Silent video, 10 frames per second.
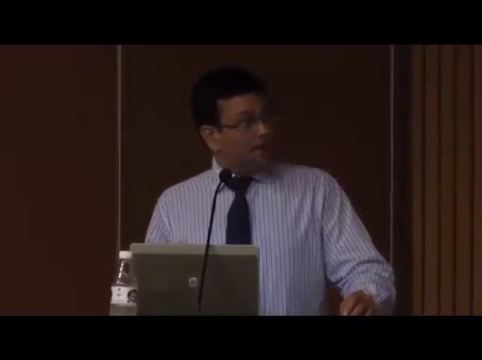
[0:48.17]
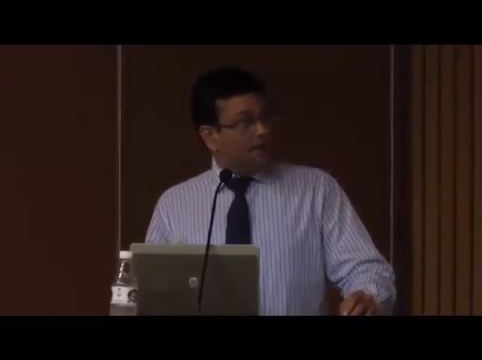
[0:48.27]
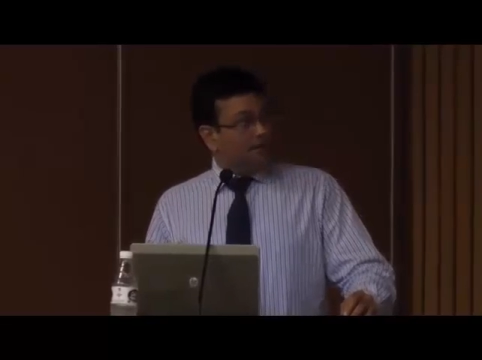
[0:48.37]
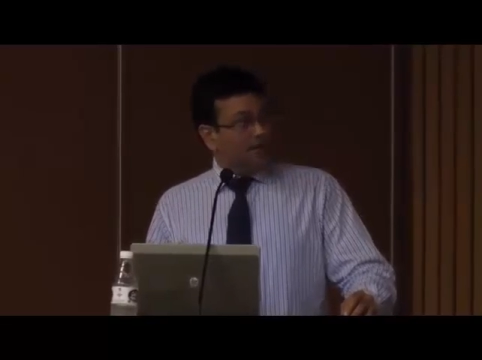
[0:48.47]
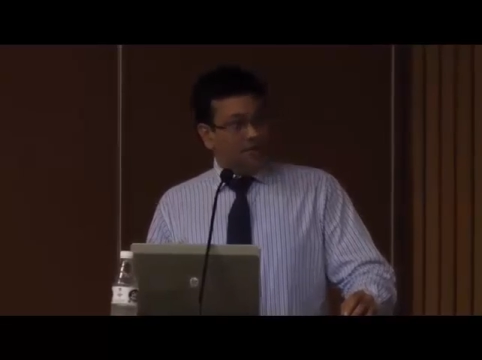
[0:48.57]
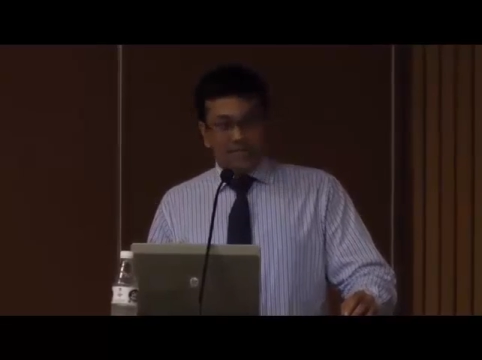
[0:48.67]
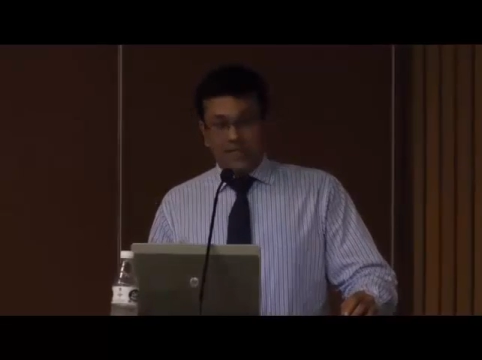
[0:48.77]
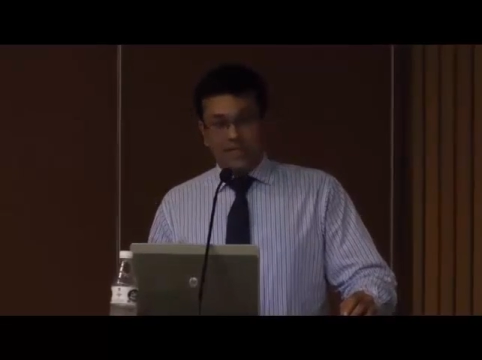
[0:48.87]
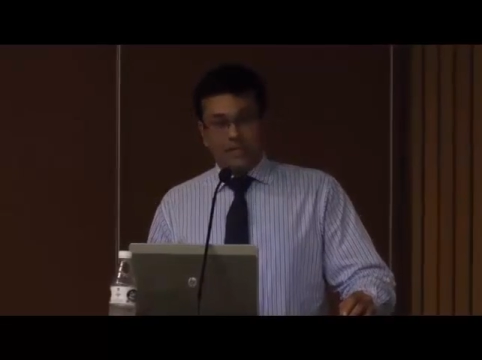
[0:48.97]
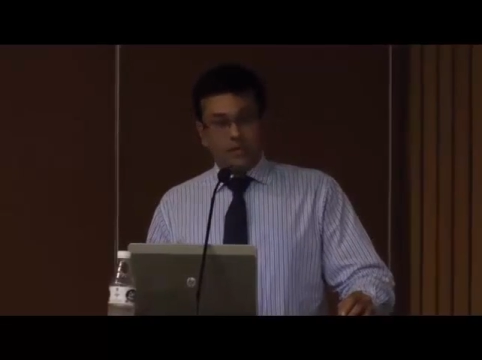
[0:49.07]
There have been a
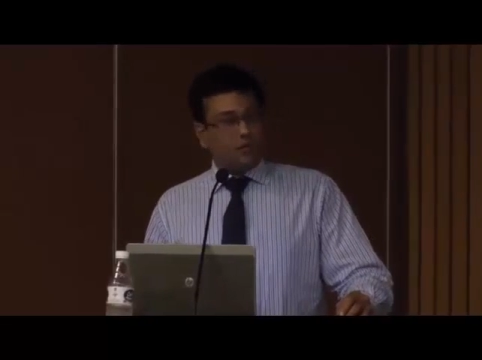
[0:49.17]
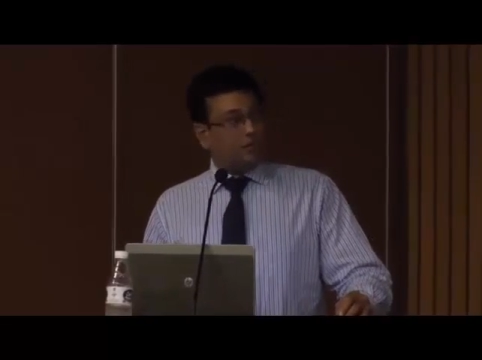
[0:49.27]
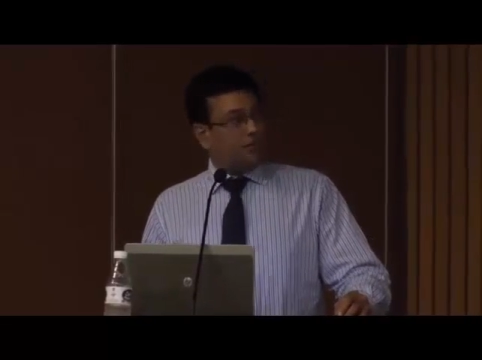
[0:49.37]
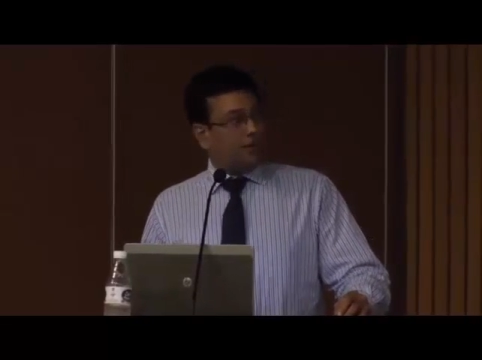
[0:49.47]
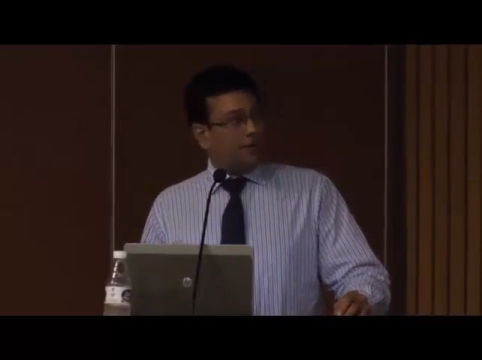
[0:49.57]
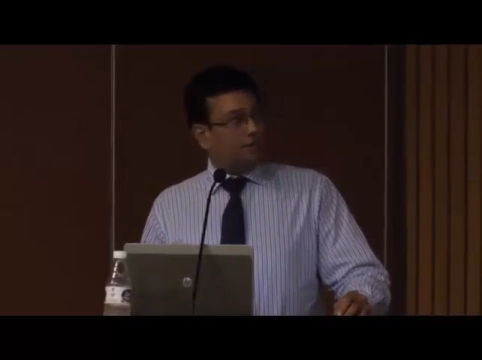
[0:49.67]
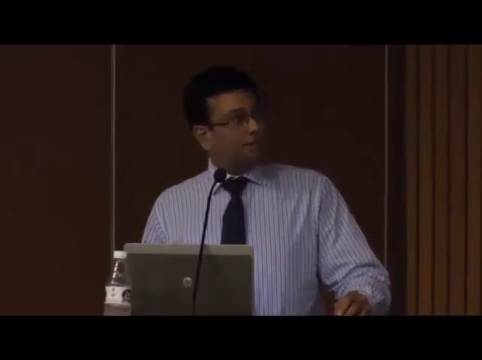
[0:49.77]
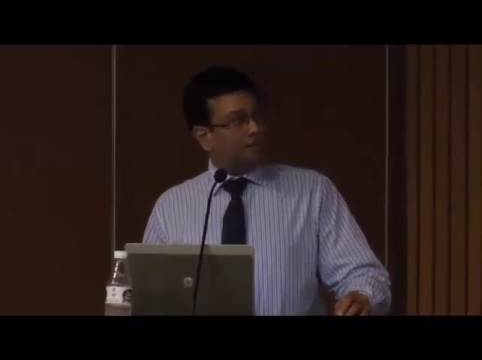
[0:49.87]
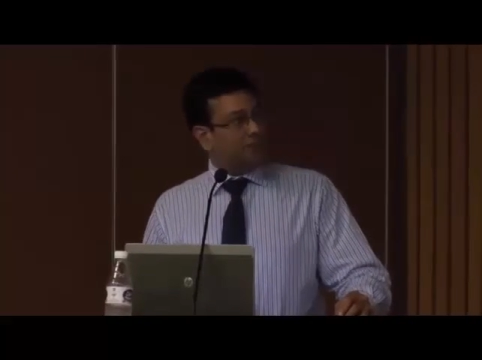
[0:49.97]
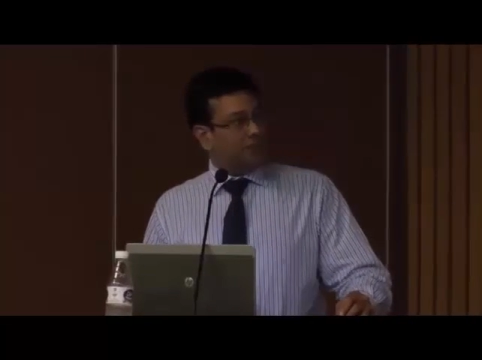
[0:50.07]
series of
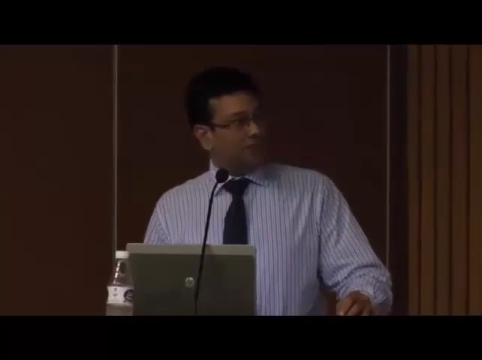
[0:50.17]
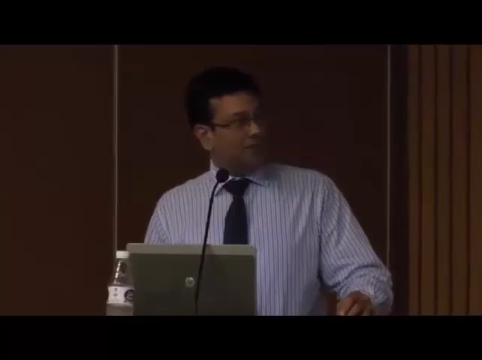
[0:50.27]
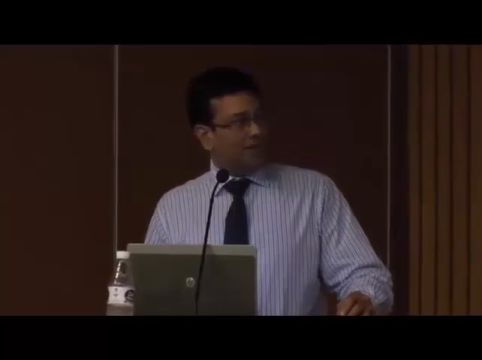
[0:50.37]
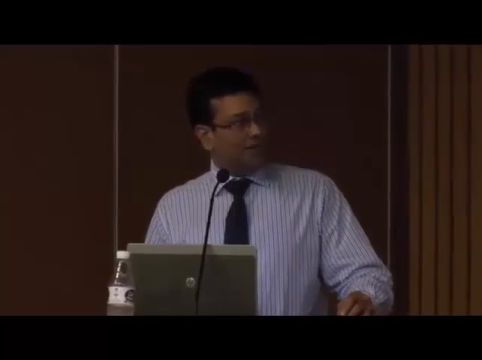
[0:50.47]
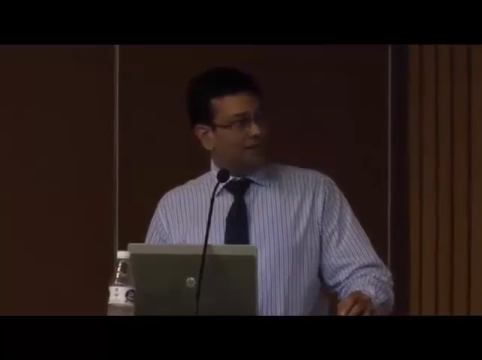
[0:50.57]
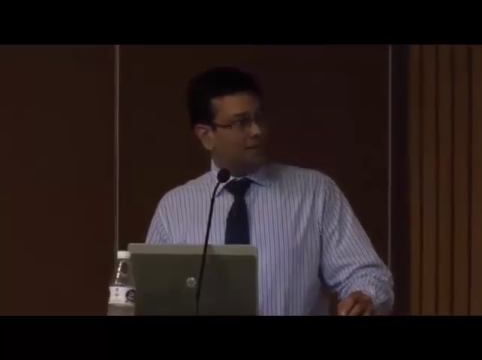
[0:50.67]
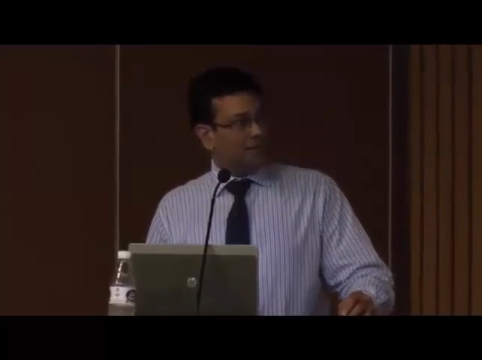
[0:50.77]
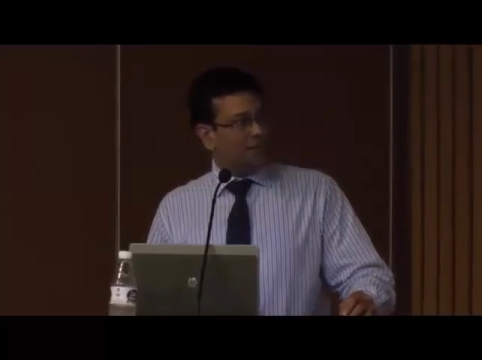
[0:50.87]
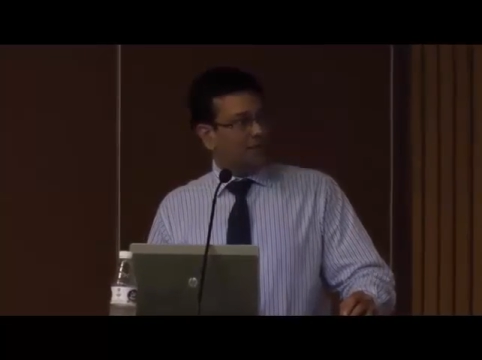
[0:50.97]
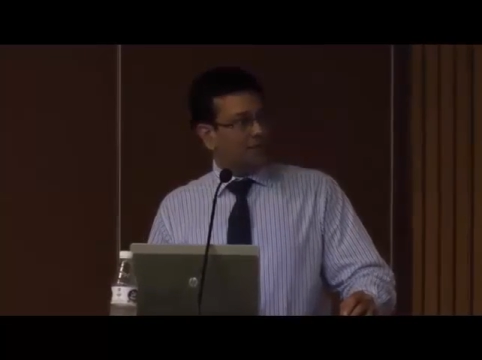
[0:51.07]
journal articles
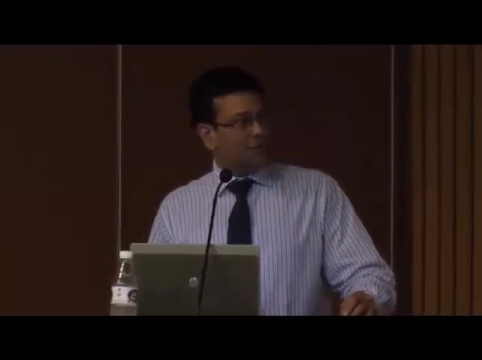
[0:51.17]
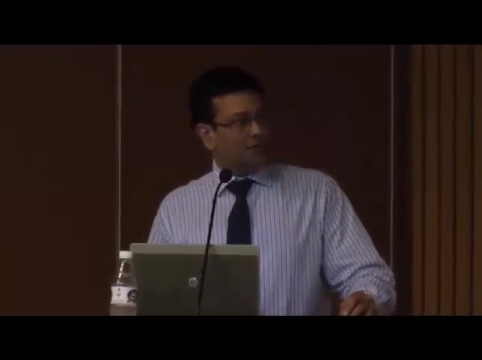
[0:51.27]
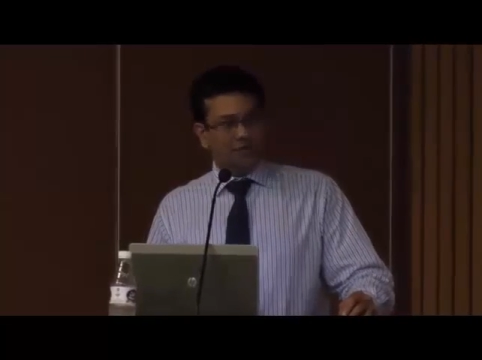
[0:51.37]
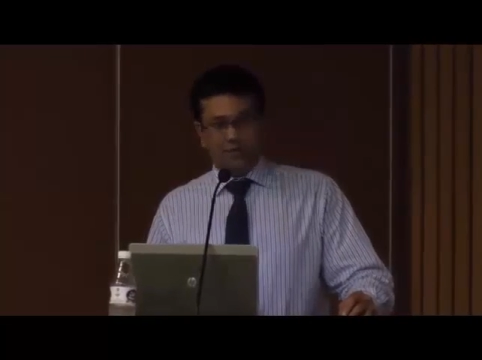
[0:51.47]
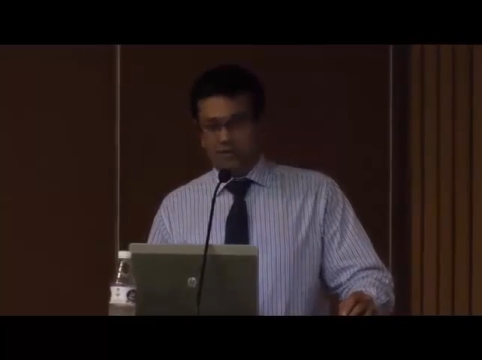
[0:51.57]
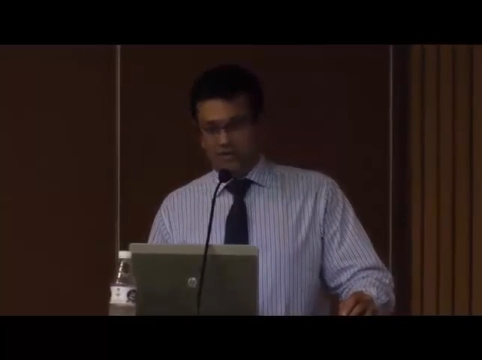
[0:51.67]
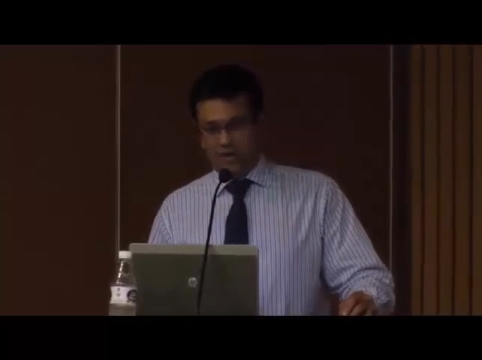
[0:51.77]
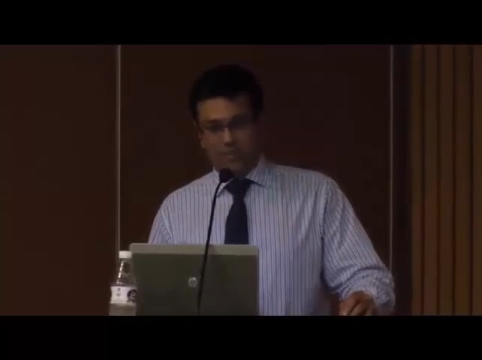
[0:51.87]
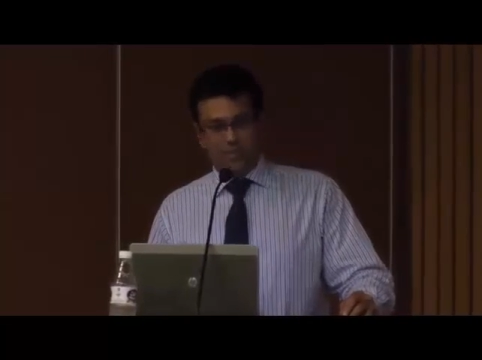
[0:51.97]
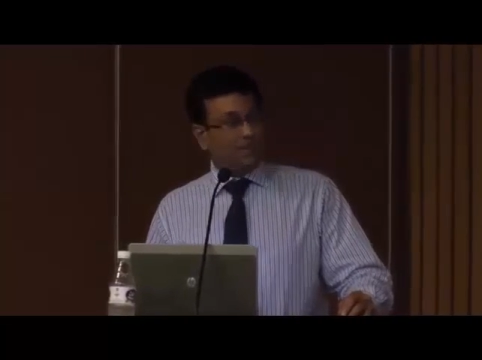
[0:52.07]
published on
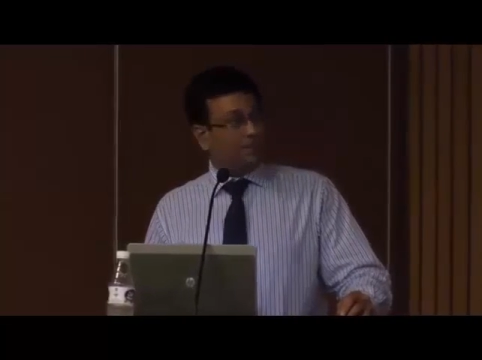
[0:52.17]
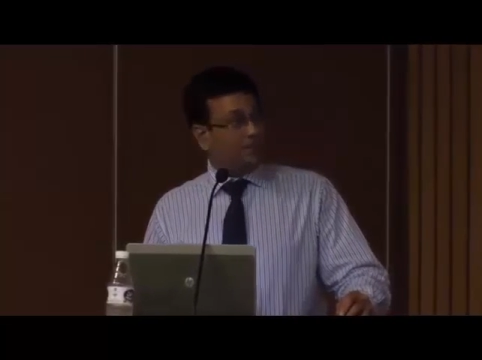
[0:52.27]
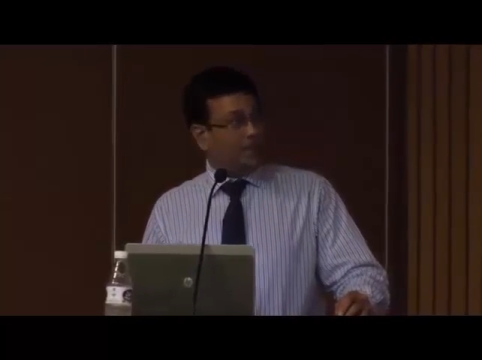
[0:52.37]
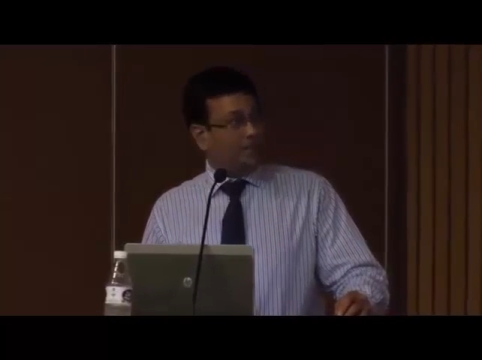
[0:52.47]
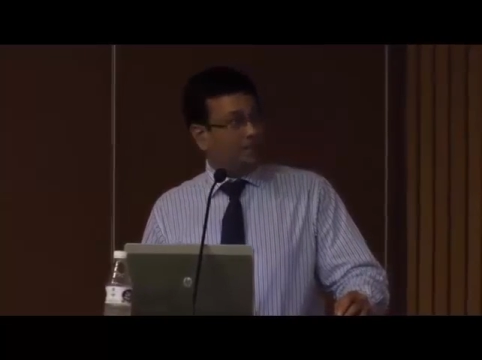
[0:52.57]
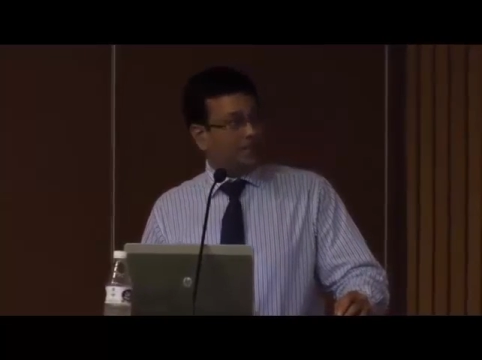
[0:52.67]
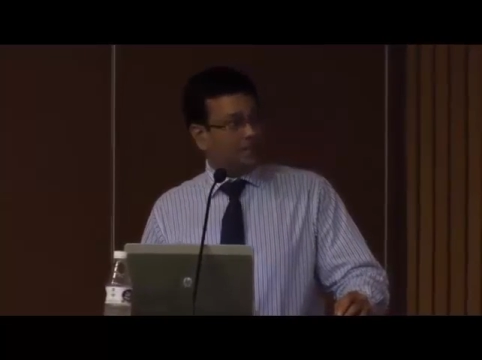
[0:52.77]
developing the theme.